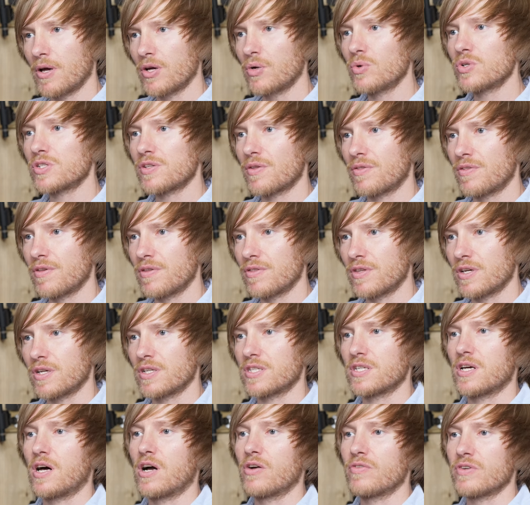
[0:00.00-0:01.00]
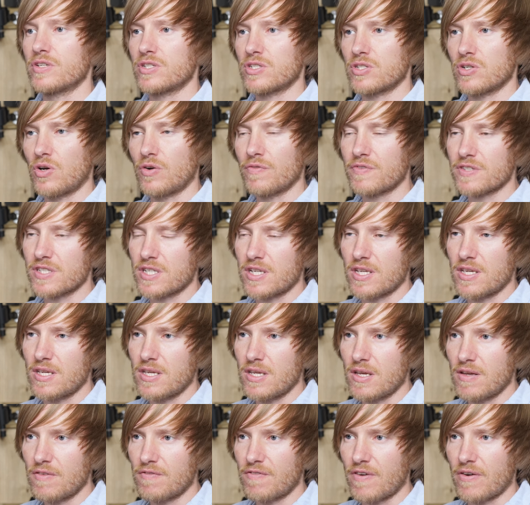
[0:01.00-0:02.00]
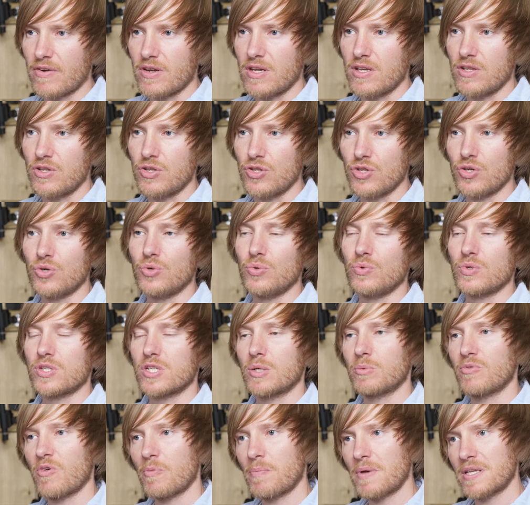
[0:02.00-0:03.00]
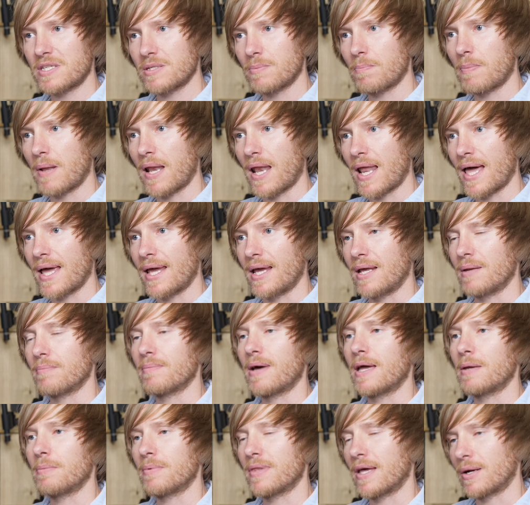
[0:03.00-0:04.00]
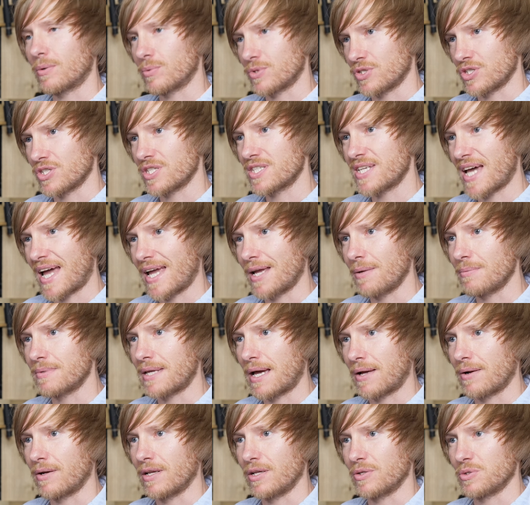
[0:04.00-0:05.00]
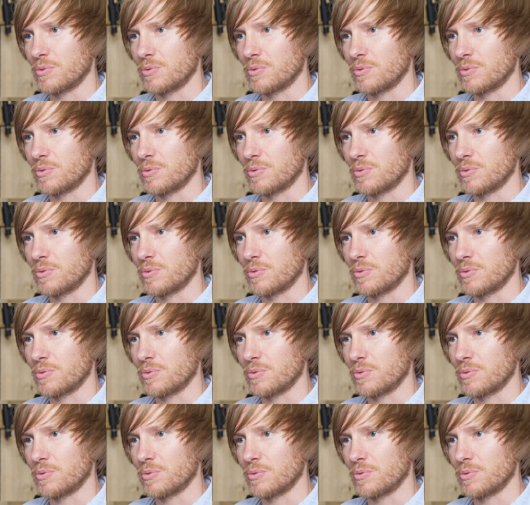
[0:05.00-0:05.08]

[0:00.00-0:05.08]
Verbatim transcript: but I also think the guitar is obviously very new, so with a bit of playing, maybe that will just tame down a